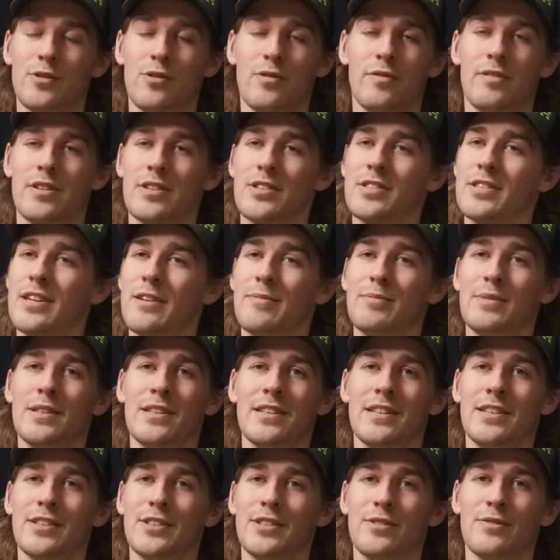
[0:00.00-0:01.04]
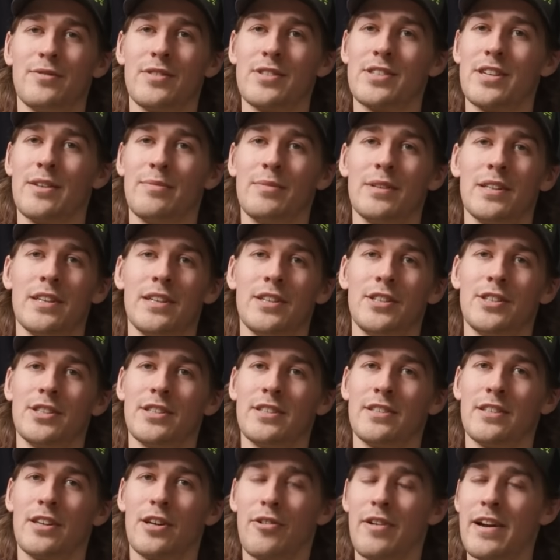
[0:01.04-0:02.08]
over simulation over
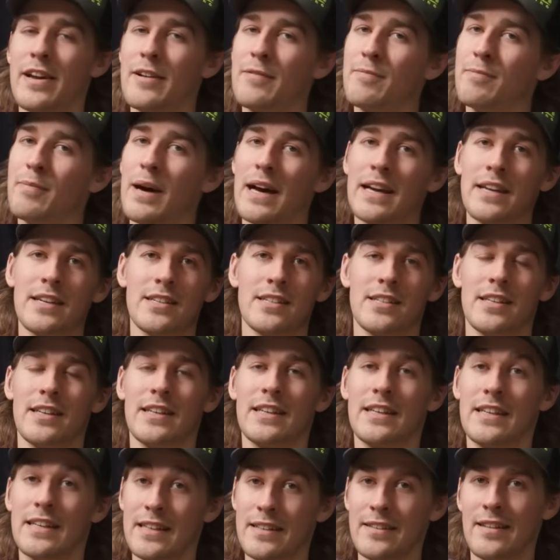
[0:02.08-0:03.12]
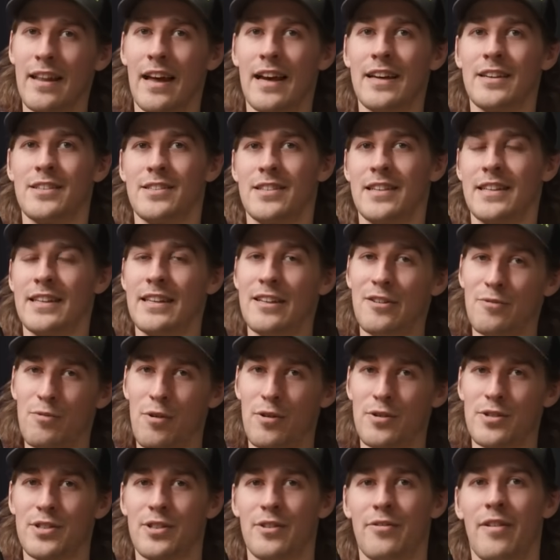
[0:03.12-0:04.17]
simulation, creating bikes that he likes, that he
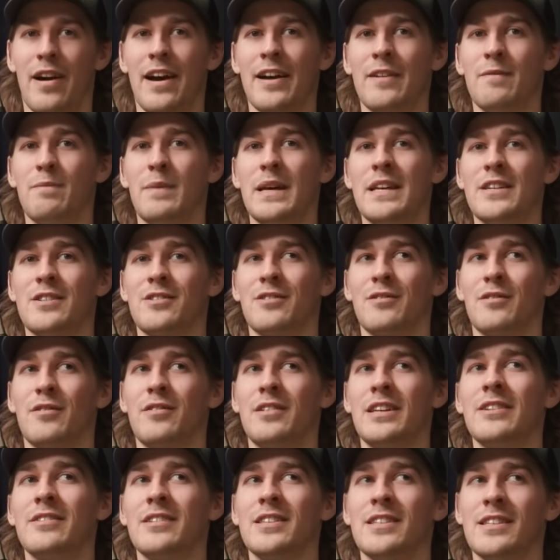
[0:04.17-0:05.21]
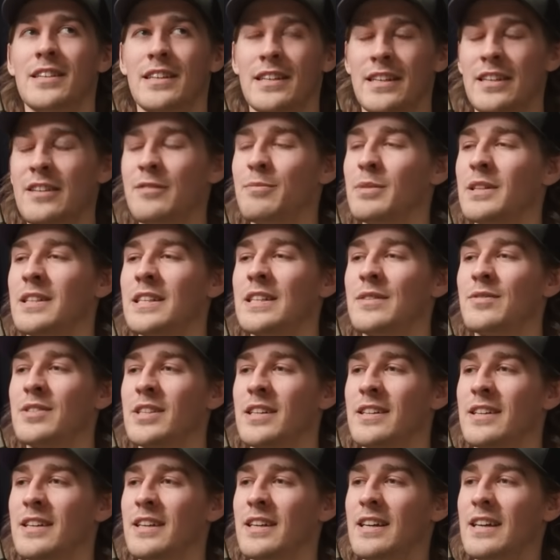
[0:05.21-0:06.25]
wants to ride based on theories that he believes
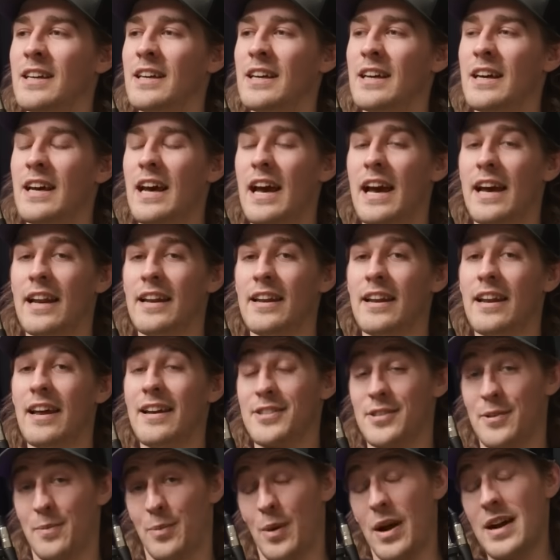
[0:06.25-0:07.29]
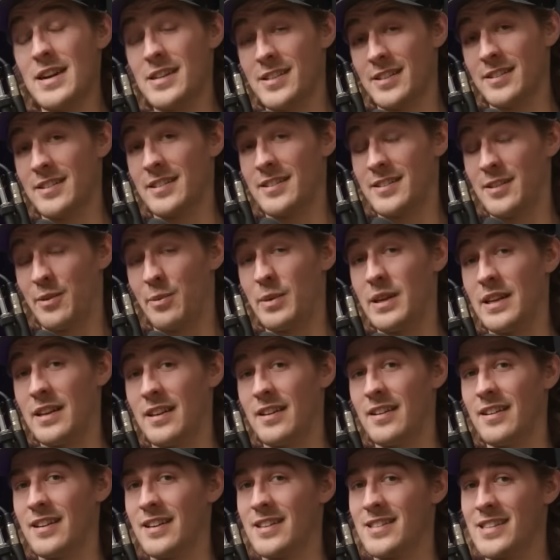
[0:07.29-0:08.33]
in. And surprisingly to
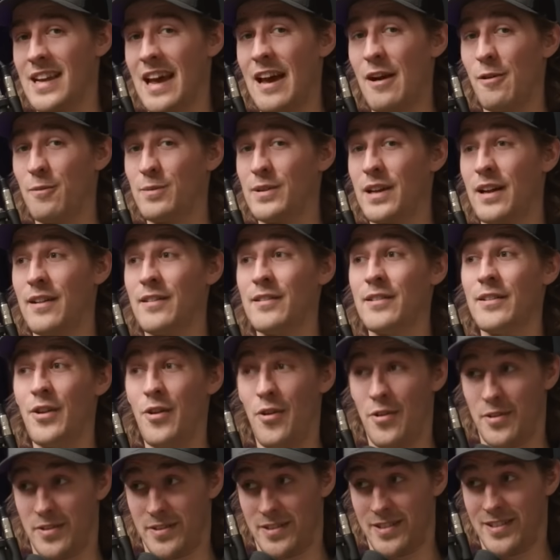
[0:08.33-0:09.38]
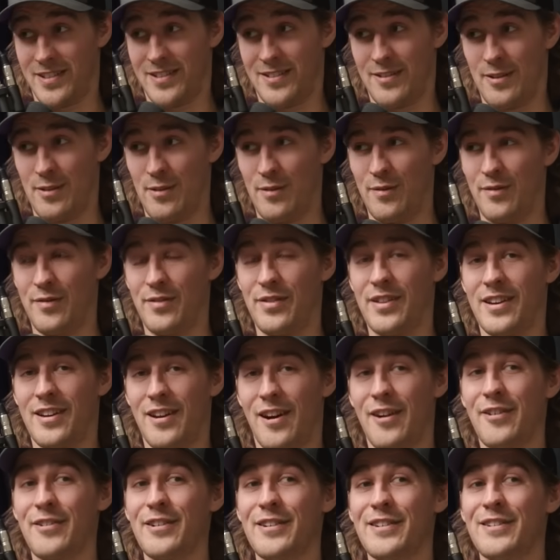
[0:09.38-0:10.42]
me, he's helped a lot of the
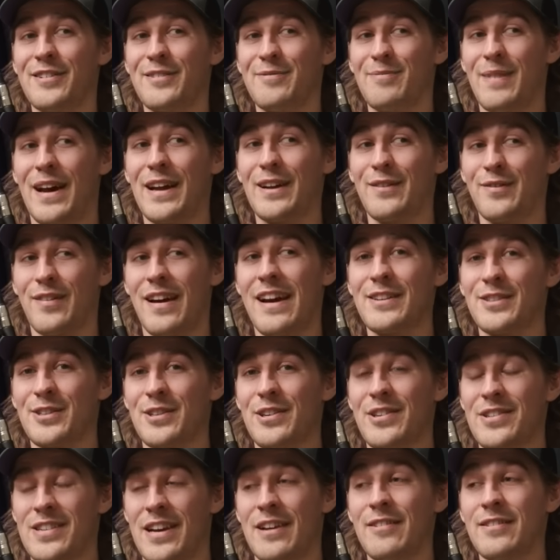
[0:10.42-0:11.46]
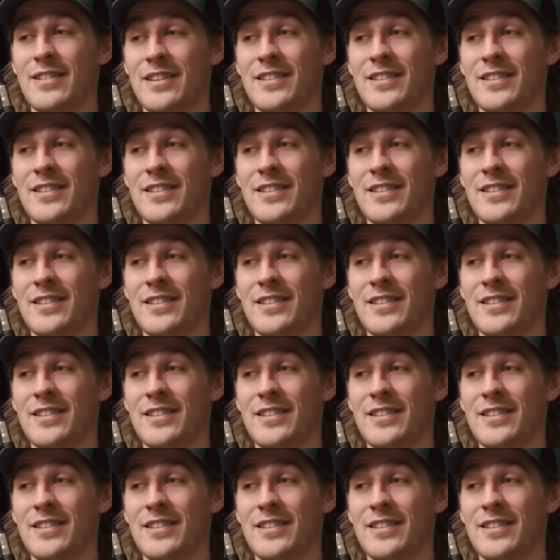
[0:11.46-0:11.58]
current manufacturers out